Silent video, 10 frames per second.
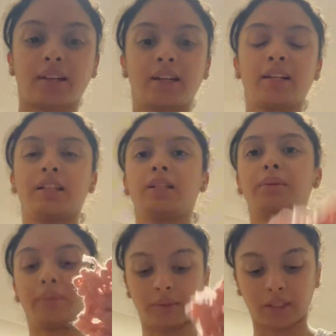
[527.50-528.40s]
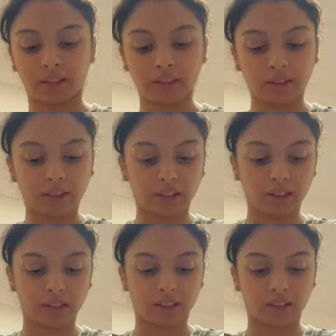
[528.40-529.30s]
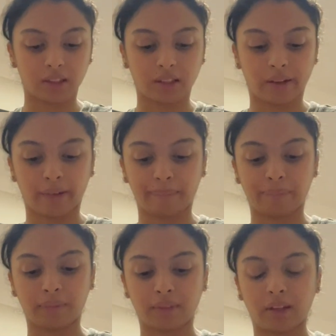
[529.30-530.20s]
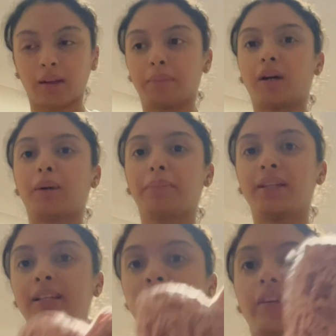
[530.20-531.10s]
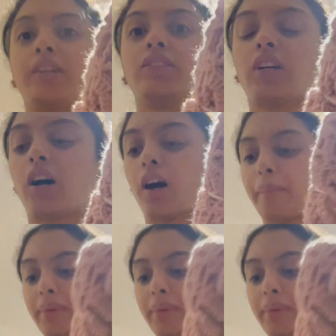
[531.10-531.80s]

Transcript: And we're also gonna pop these on top.